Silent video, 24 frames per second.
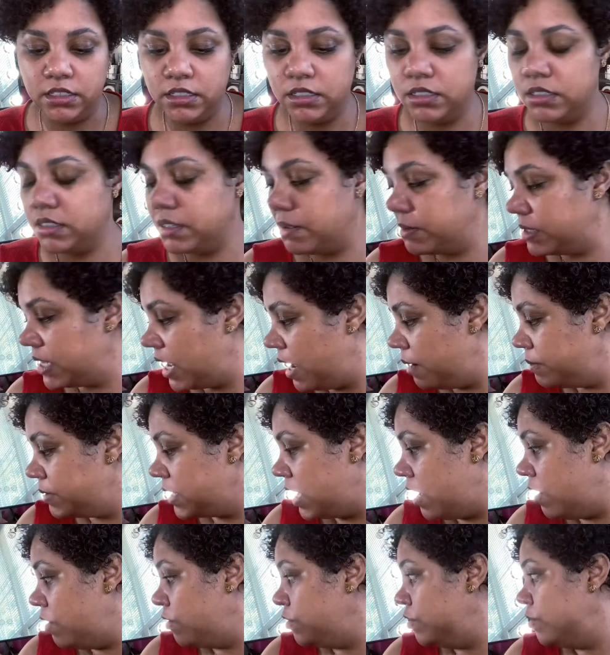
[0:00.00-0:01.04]
Sometimes
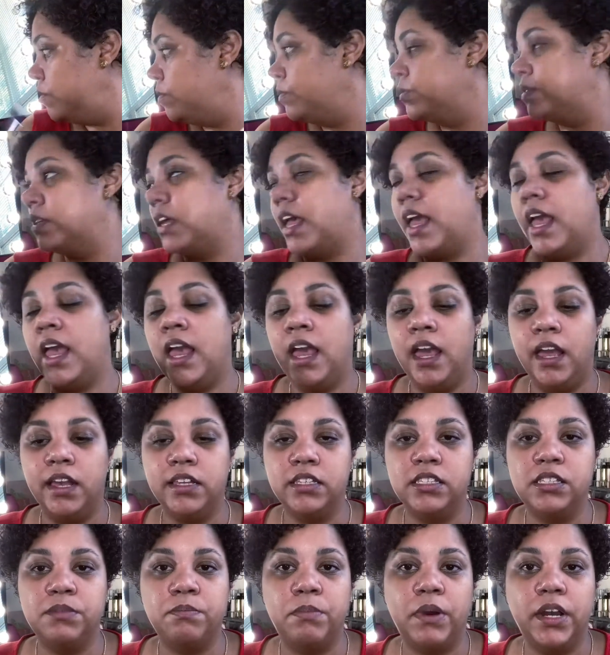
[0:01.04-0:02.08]
I'll use a
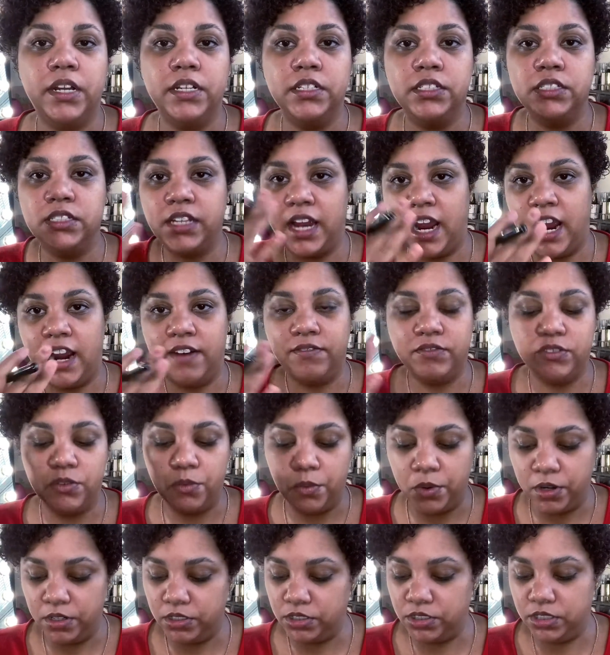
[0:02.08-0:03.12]
sponge
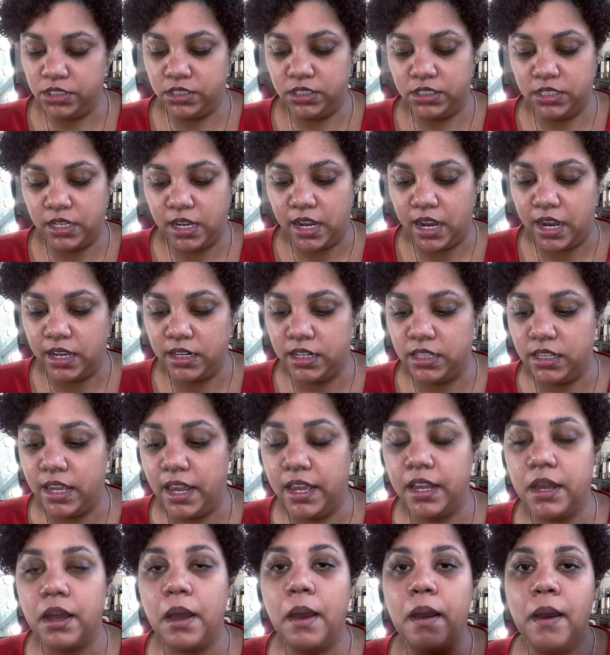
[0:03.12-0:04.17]
afterward just to kind of
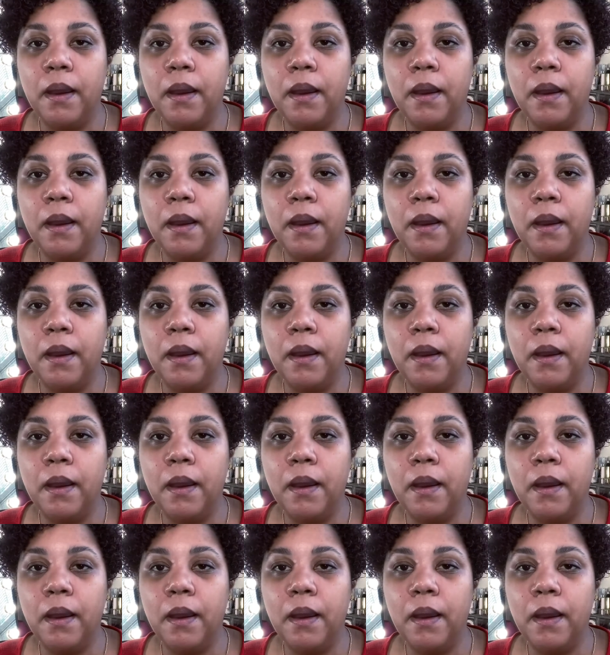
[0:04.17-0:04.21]
like